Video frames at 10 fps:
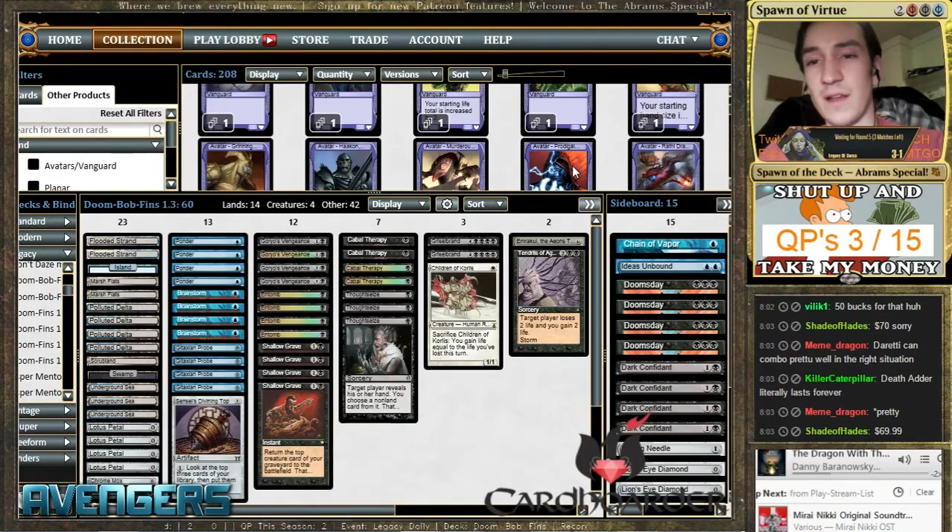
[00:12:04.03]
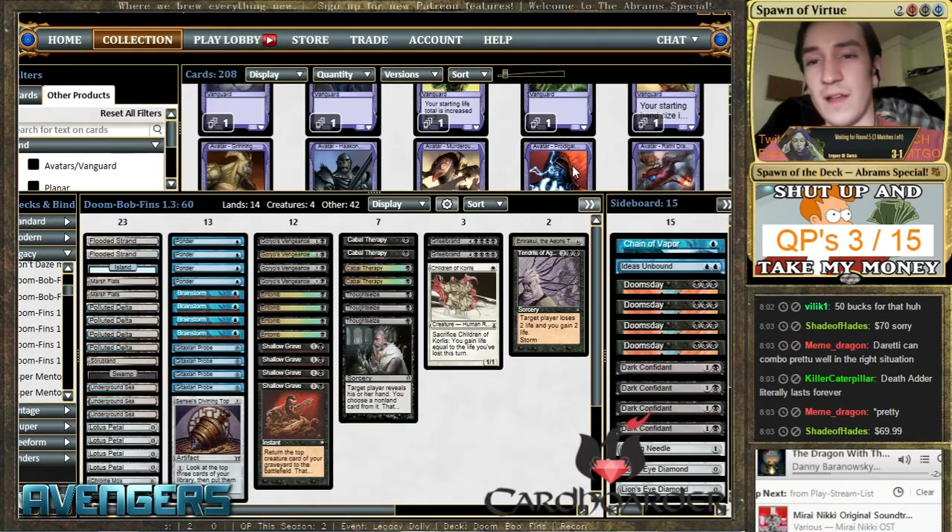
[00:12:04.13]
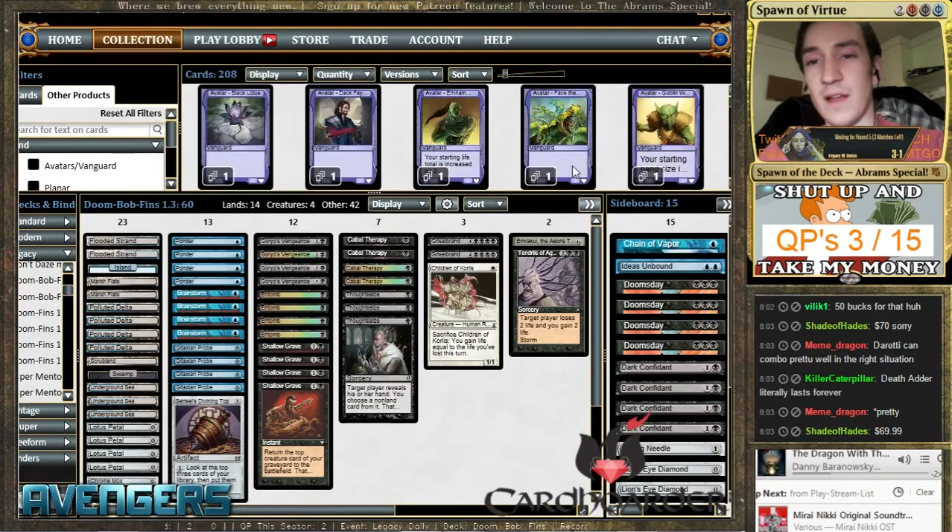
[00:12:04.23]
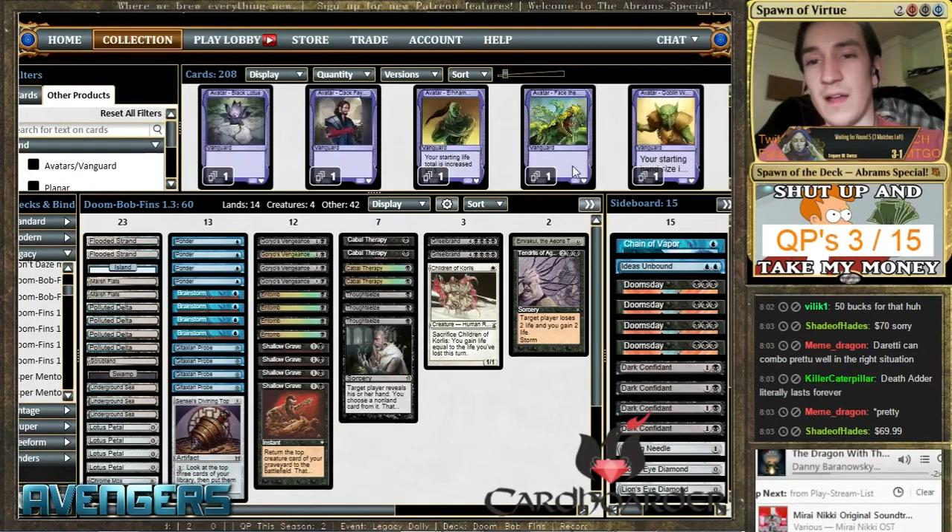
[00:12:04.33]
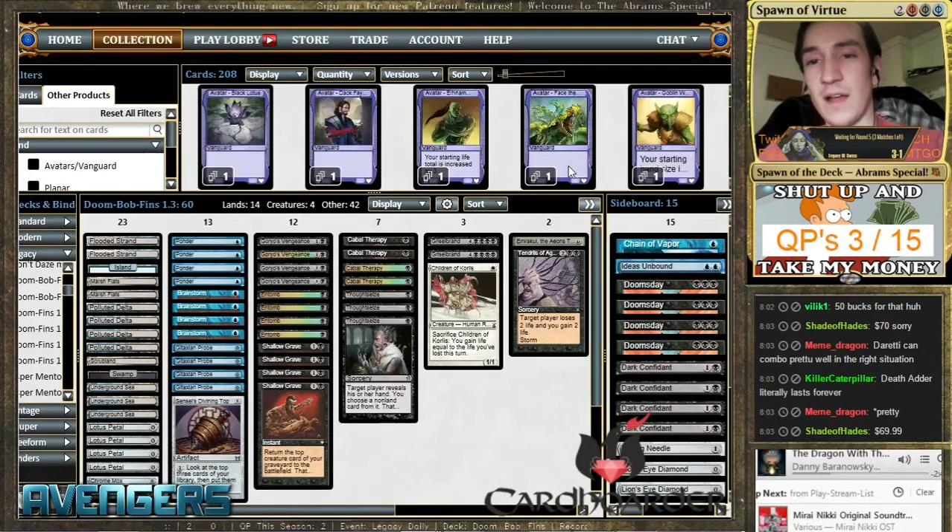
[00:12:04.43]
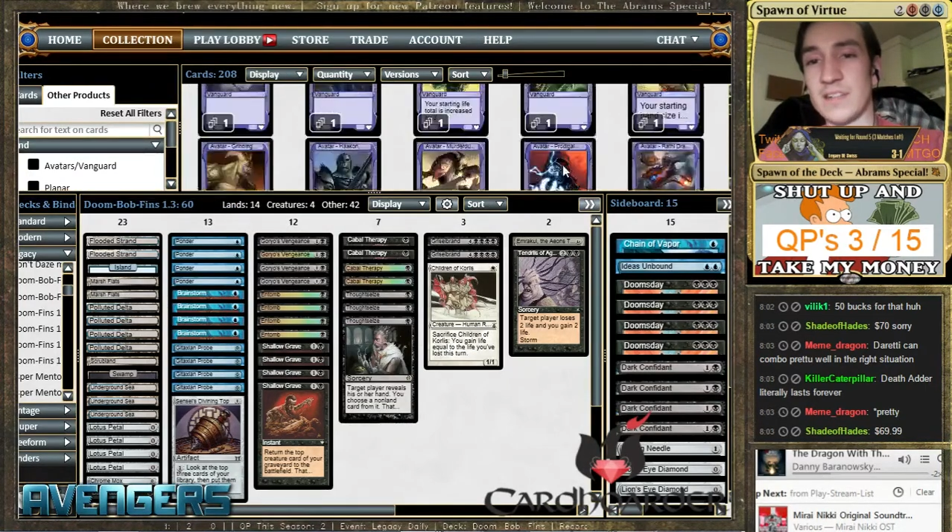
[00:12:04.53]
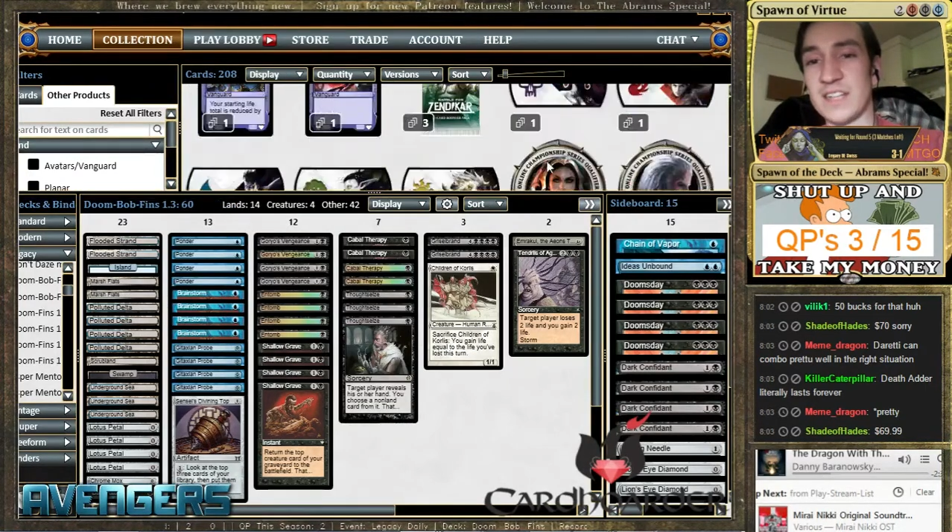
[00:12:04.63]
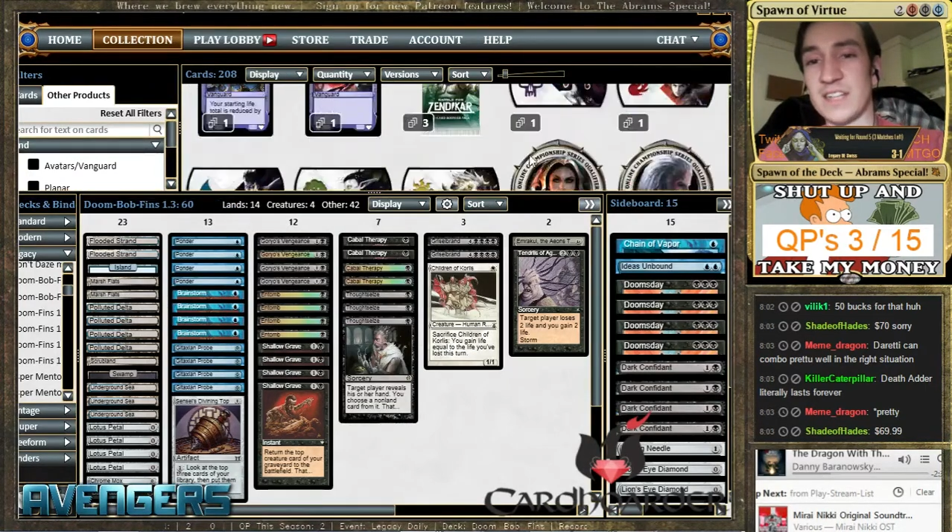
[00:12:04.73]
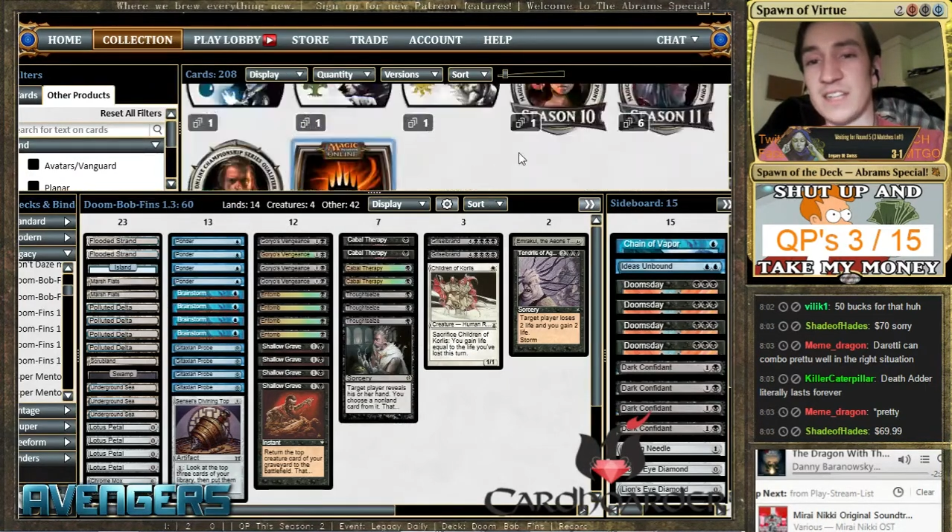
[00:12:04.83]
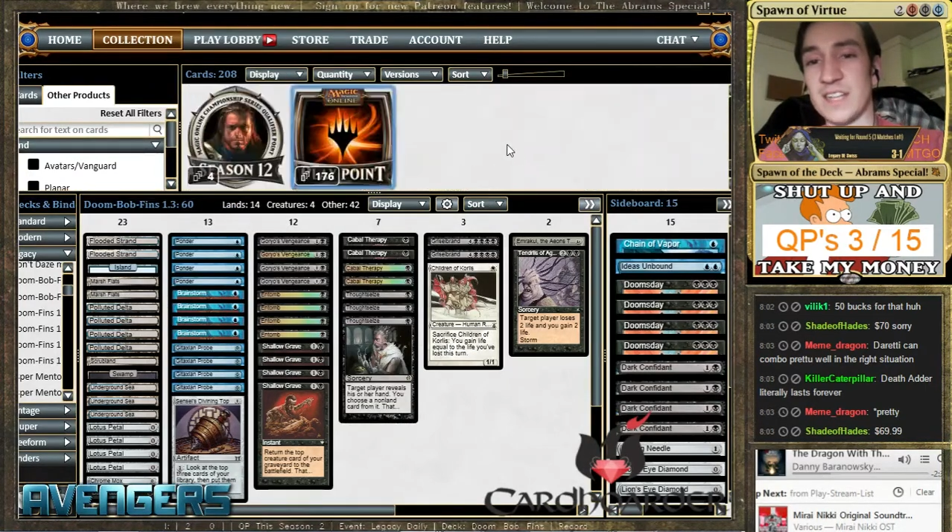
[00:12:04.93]
I don't see any
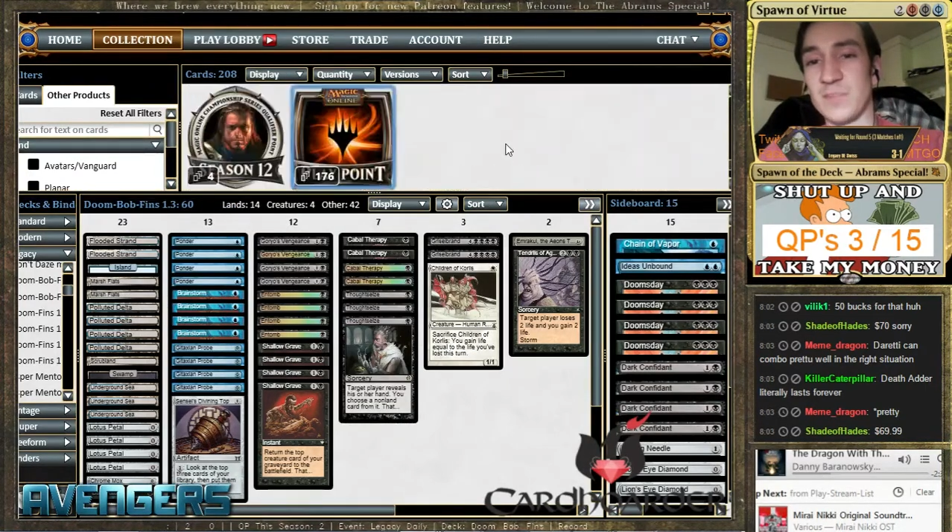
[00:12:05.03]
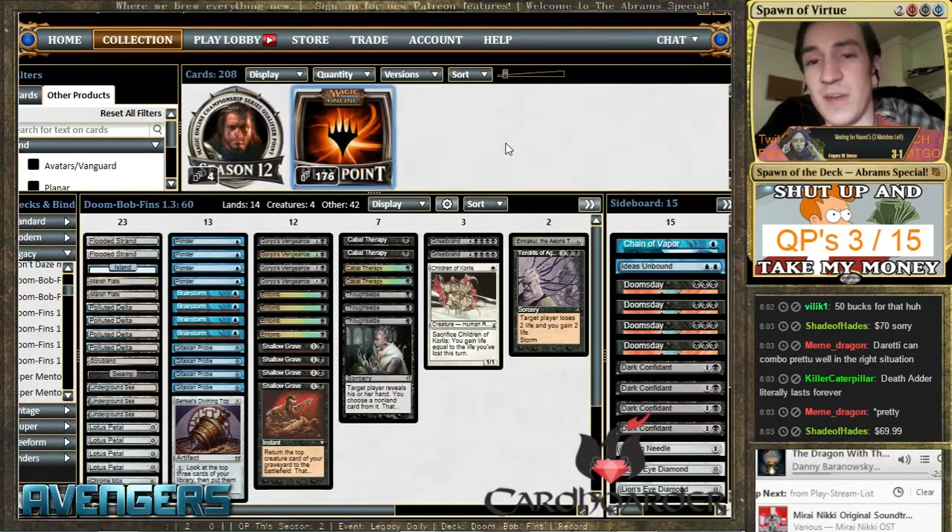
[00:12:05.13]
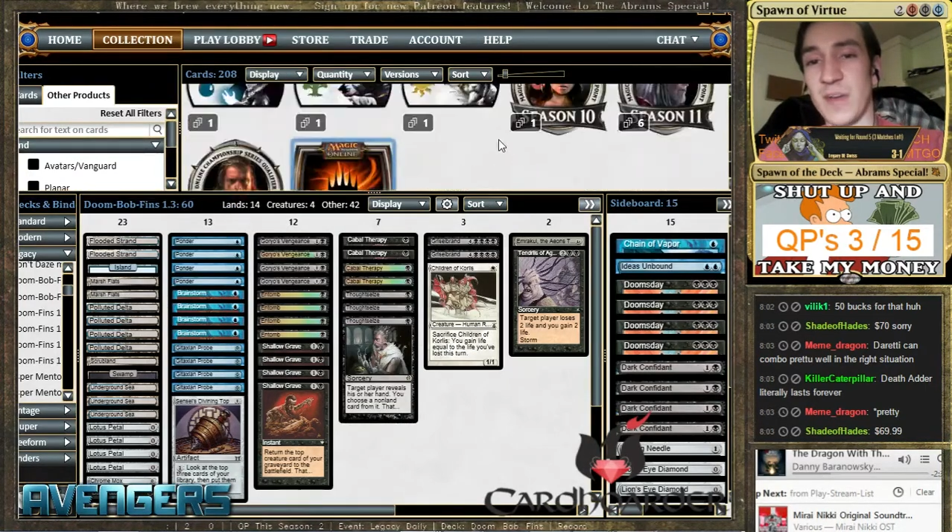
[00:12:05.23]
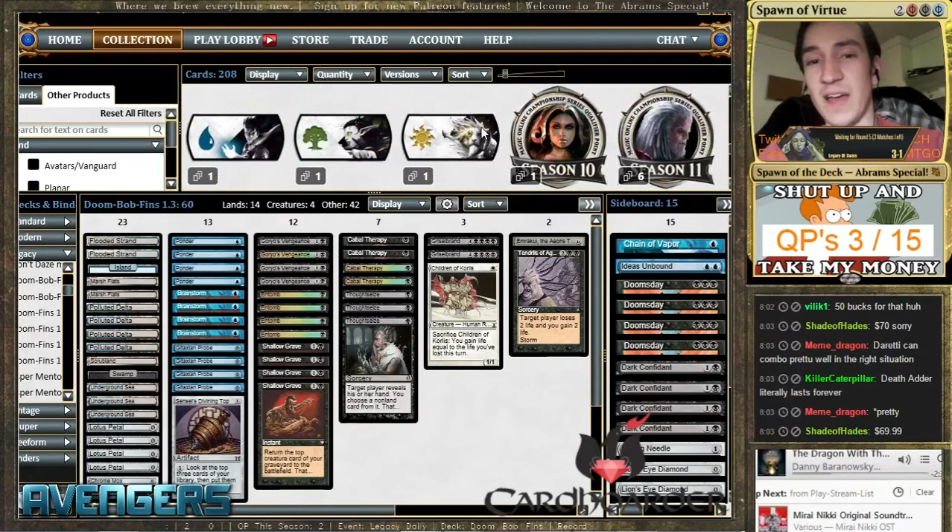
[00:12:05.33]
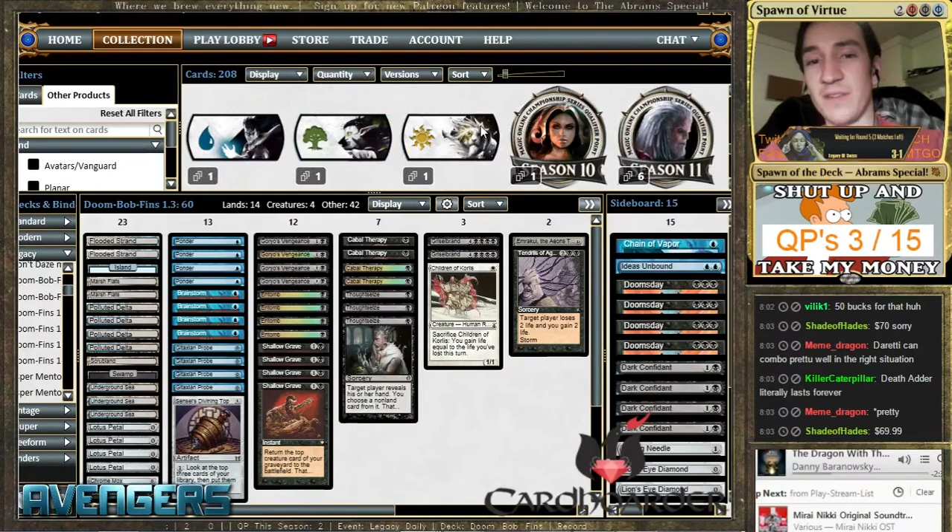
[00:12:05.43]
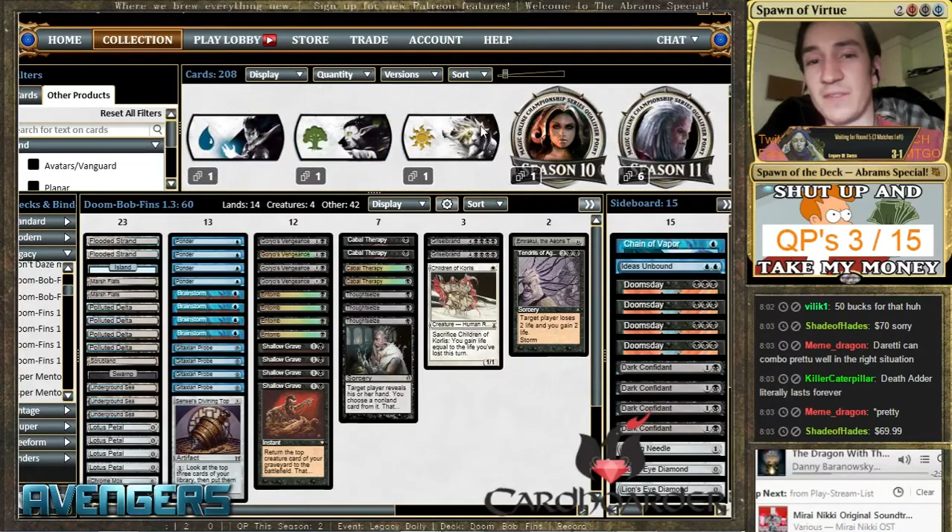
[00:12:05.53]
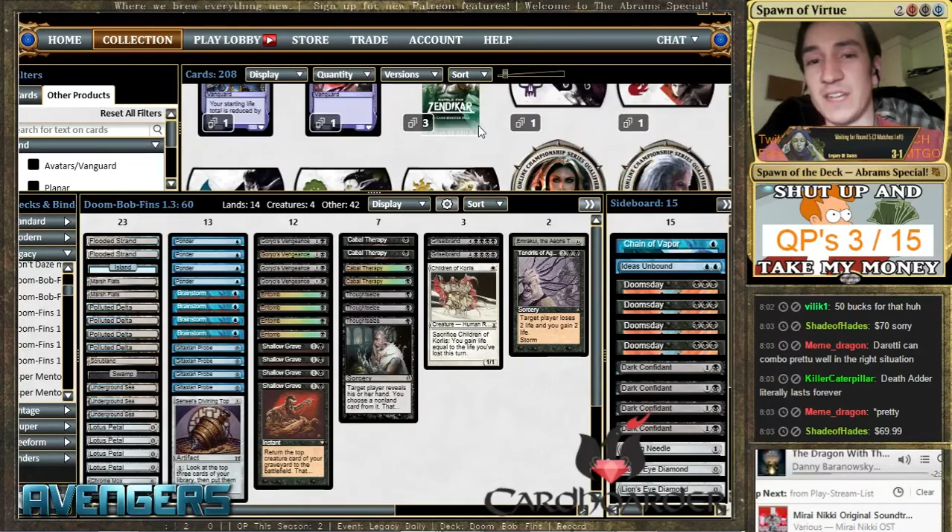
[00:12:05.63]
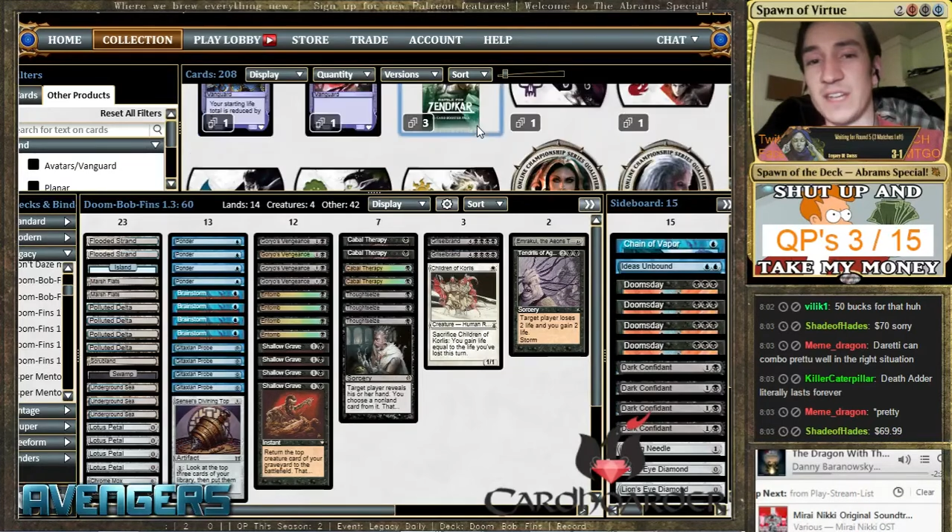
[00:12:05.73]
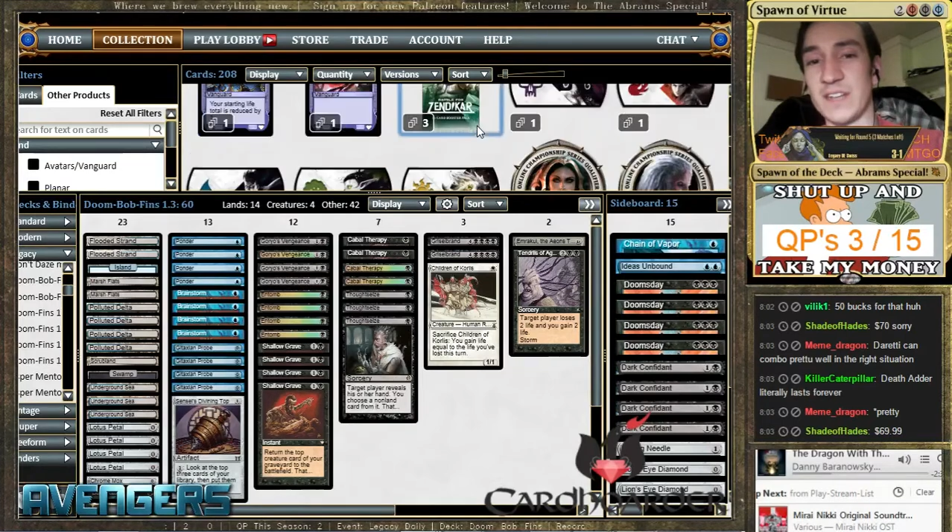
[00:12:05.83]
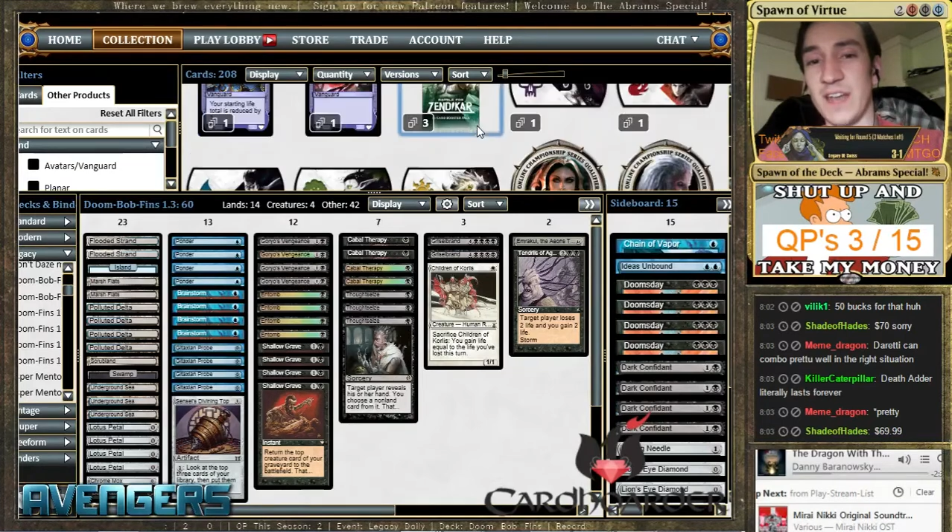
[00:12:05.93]
tickets, but I have tickets.